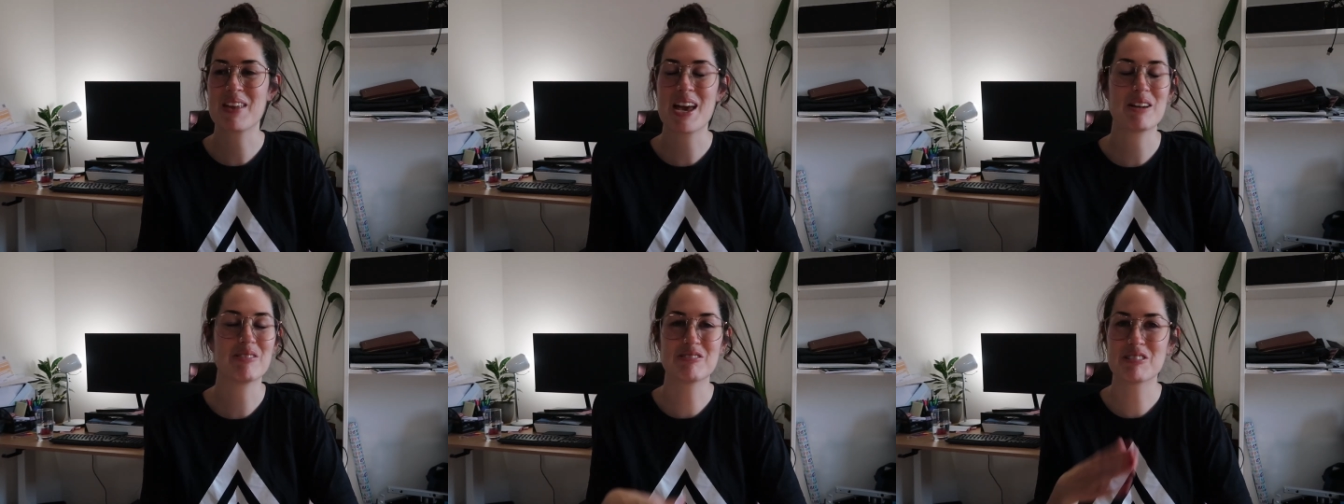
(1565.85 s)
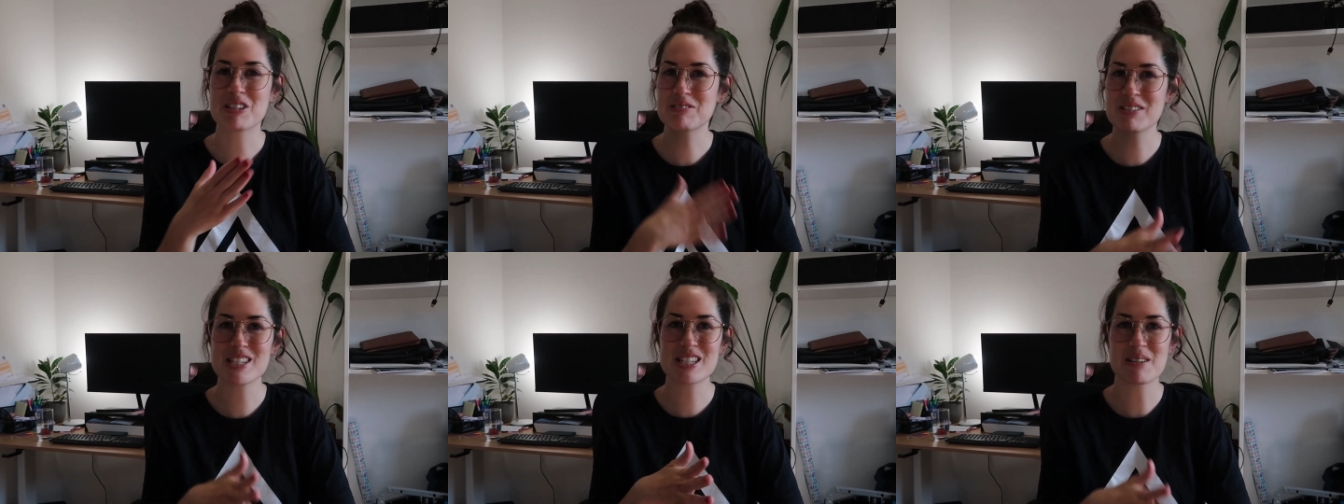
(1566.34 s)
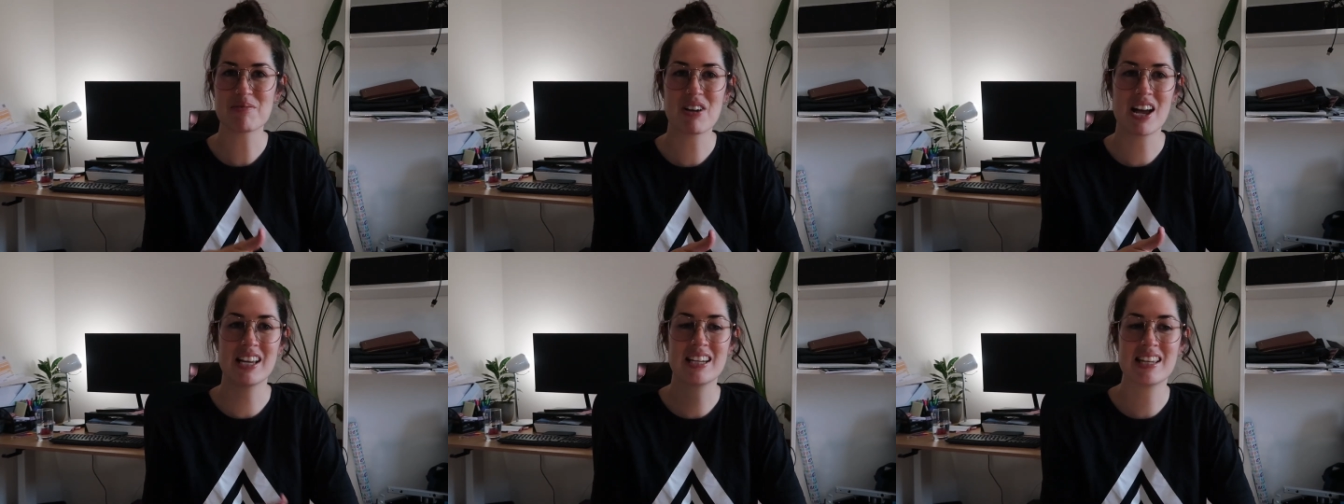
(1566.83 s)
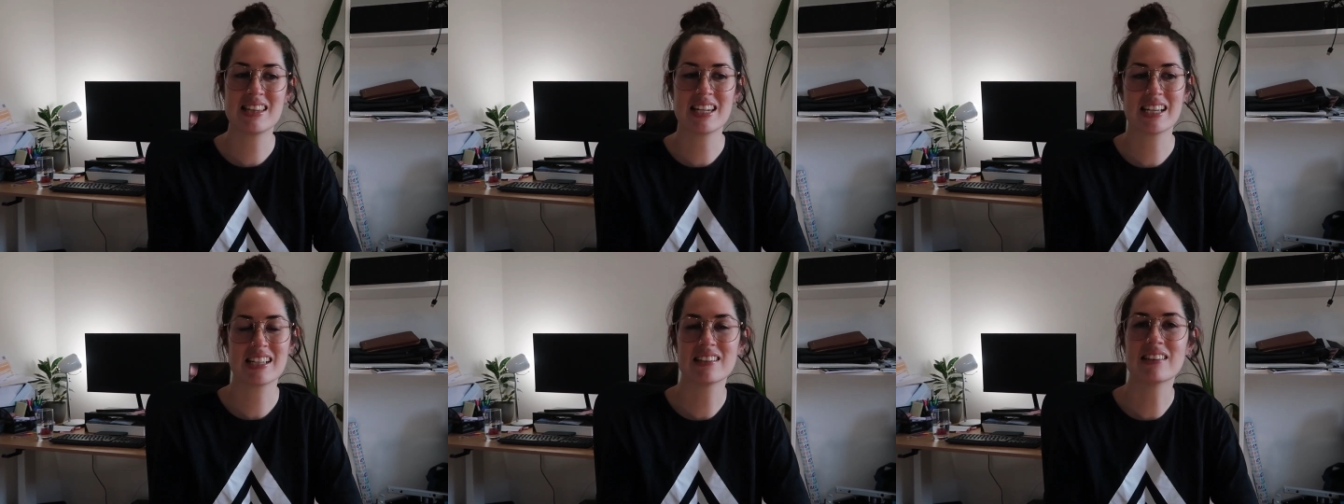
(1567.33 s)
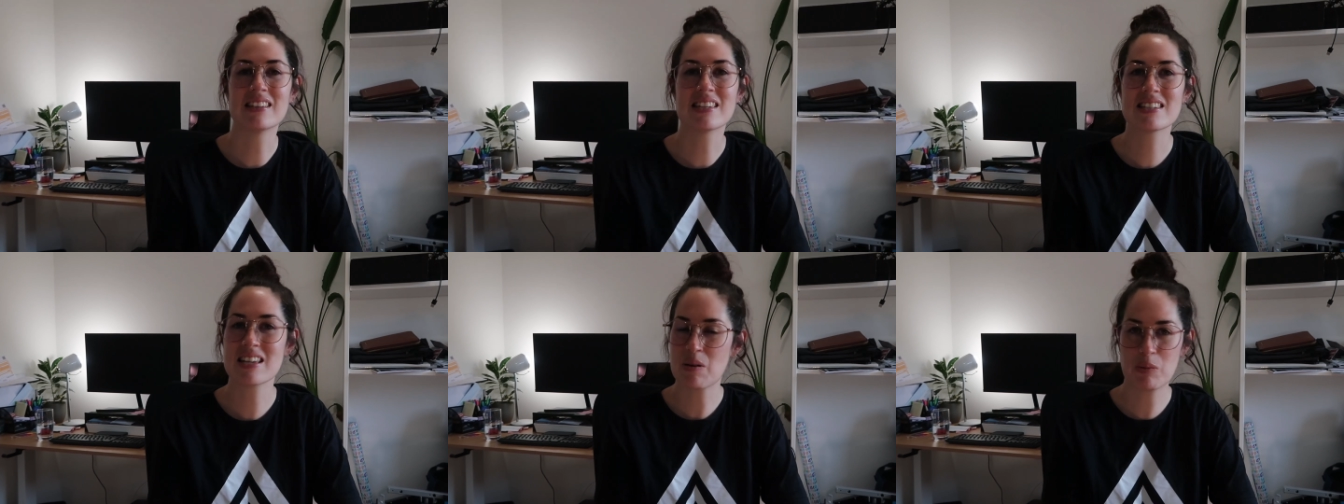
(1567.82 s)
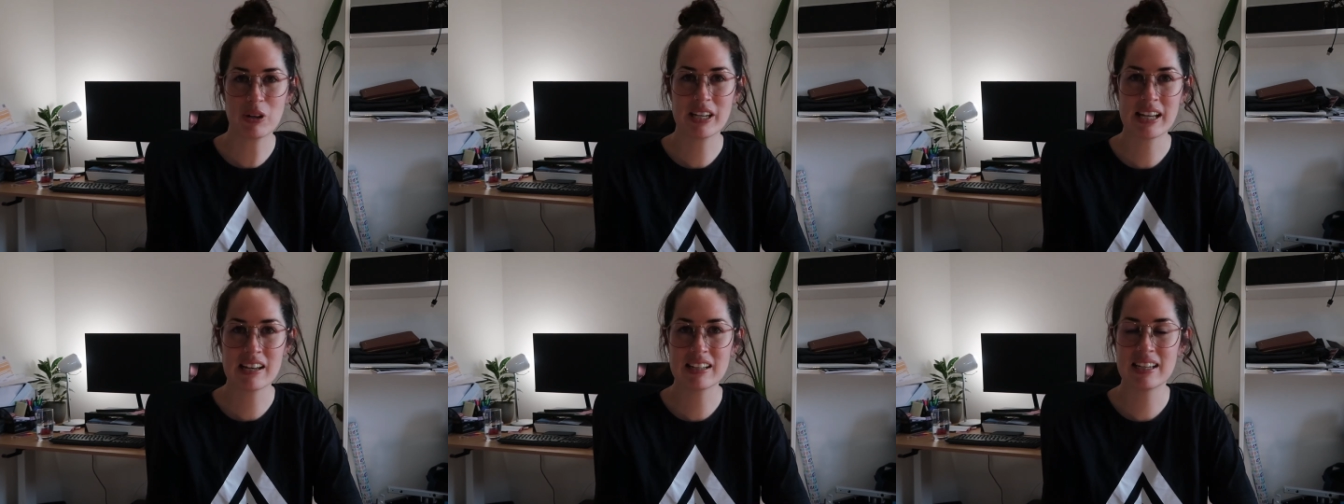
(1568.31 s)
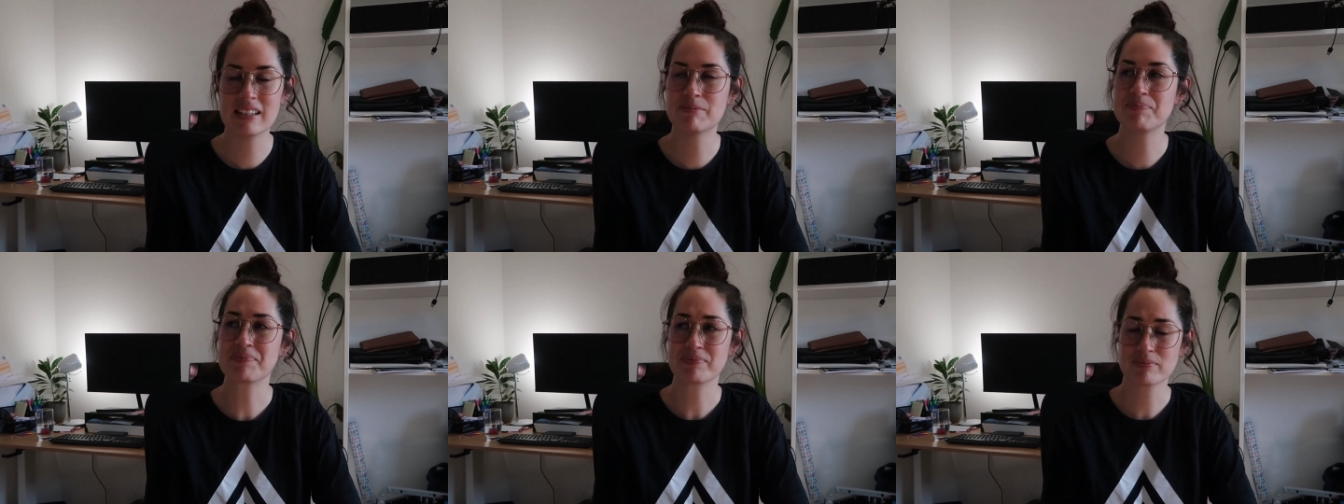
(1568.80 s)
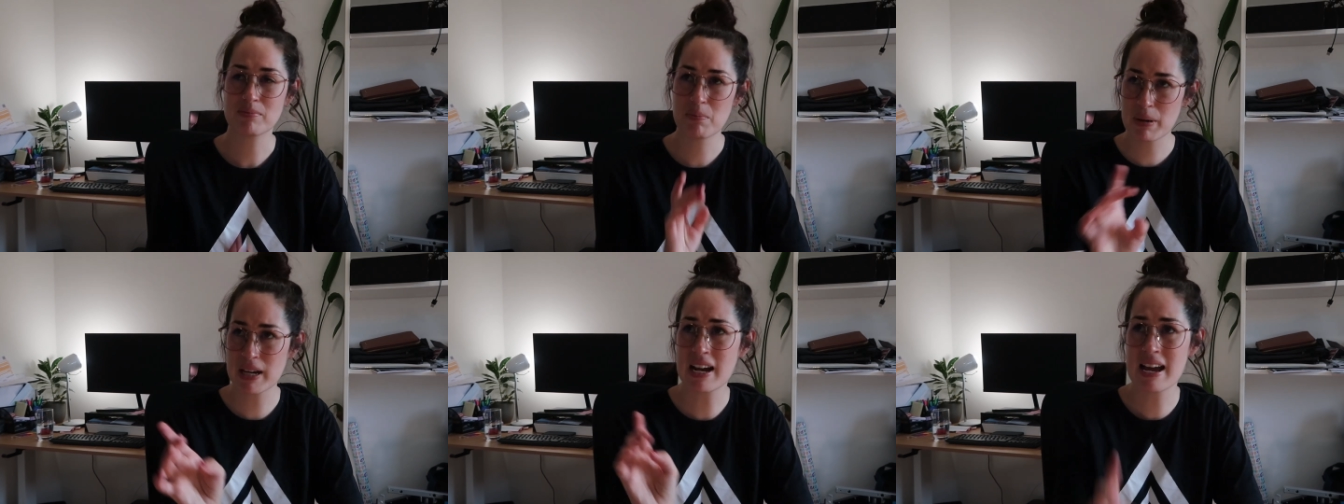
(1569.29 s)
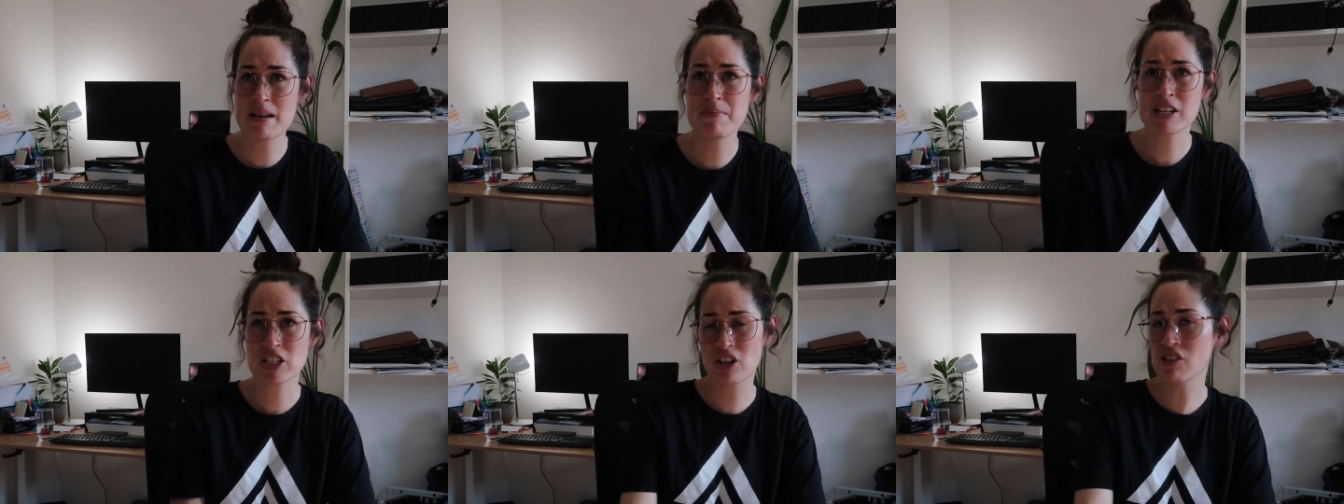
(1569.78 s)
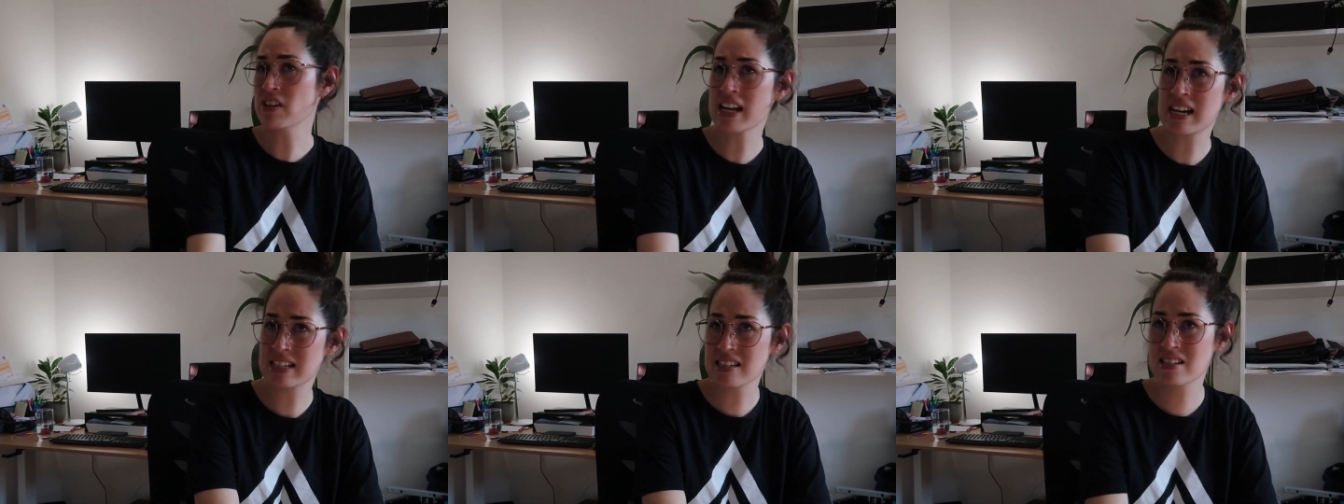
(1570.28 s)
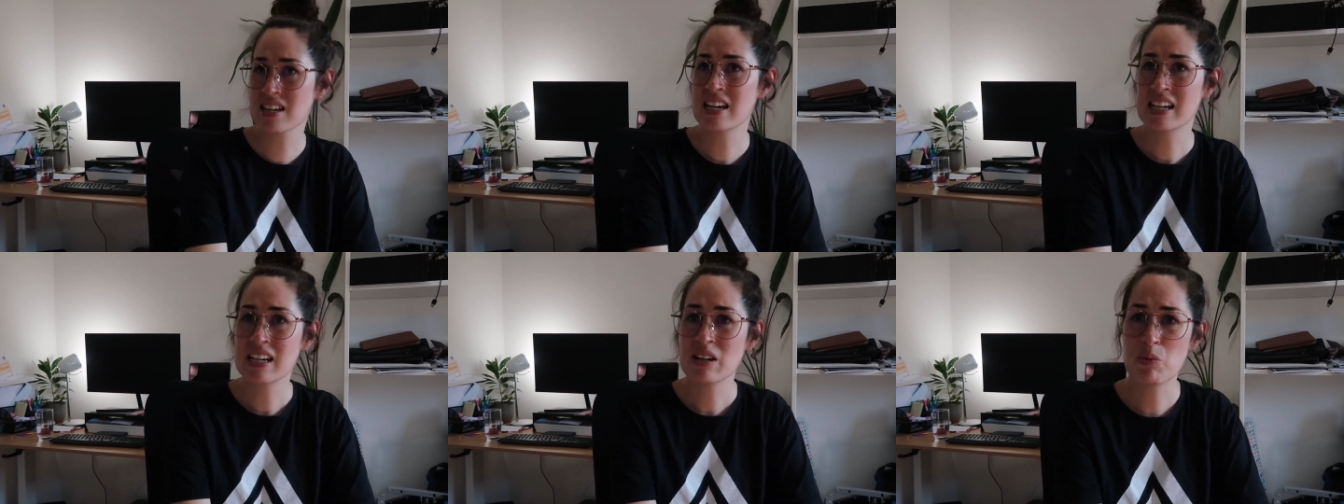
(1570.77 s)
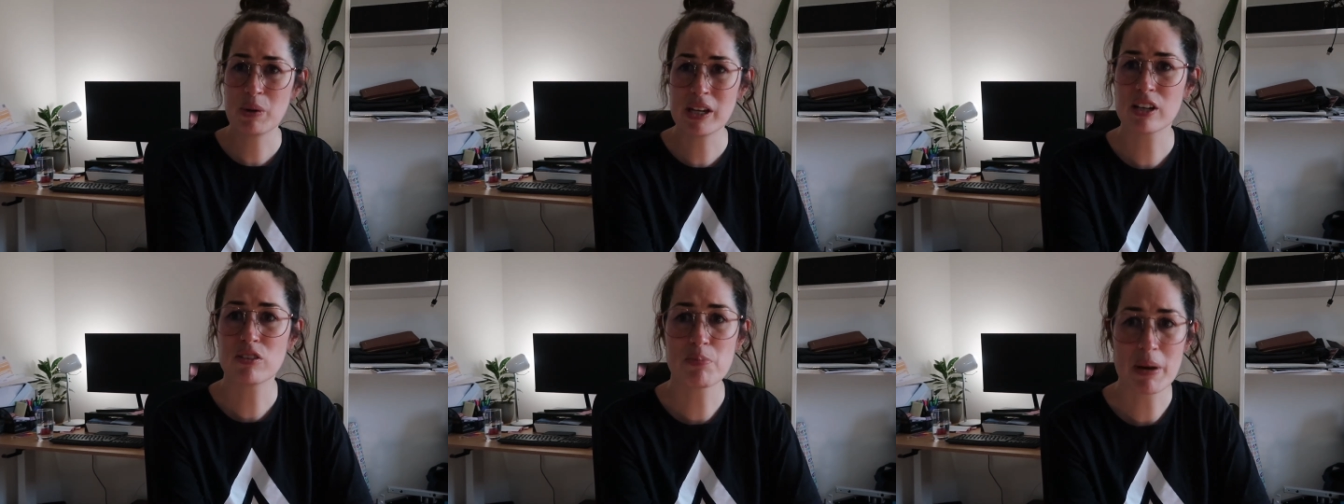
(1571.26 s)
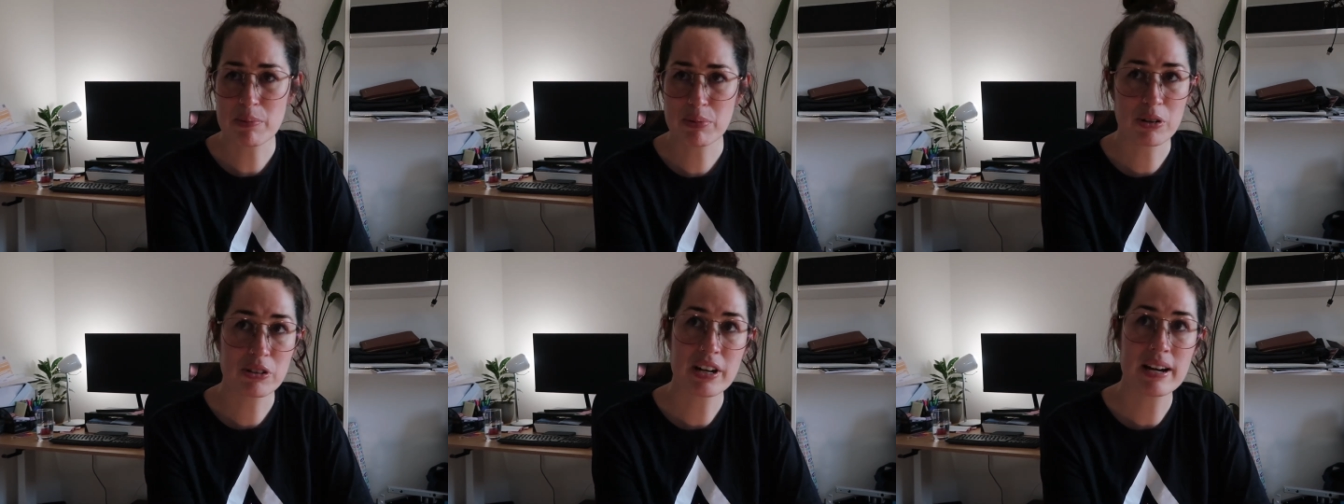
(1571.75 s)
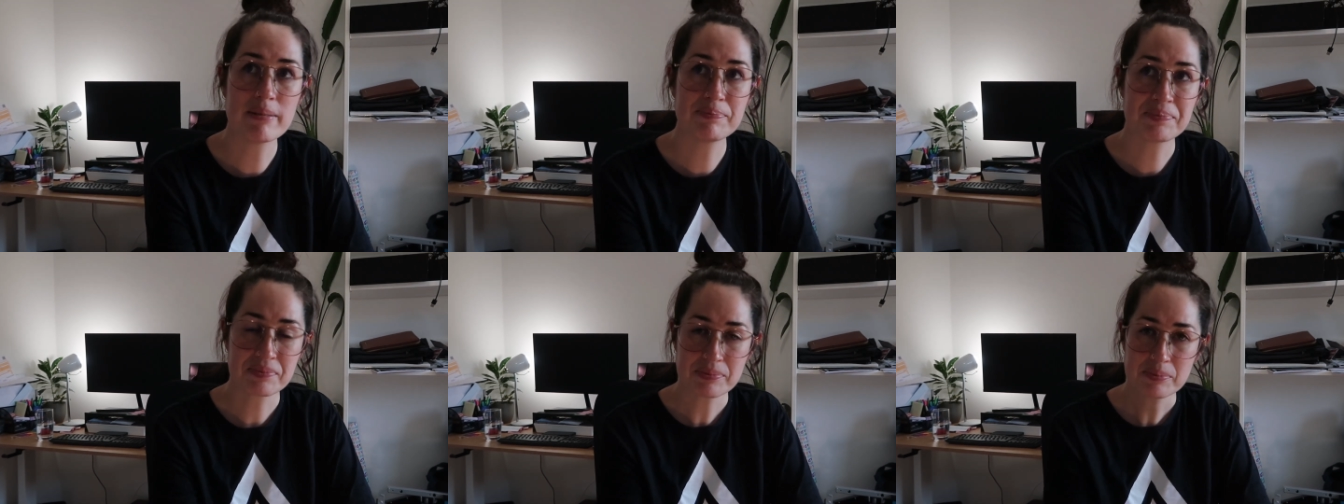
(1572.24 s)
It'll rest up fine and then I can start working out again. But I am actually on the last week of my program.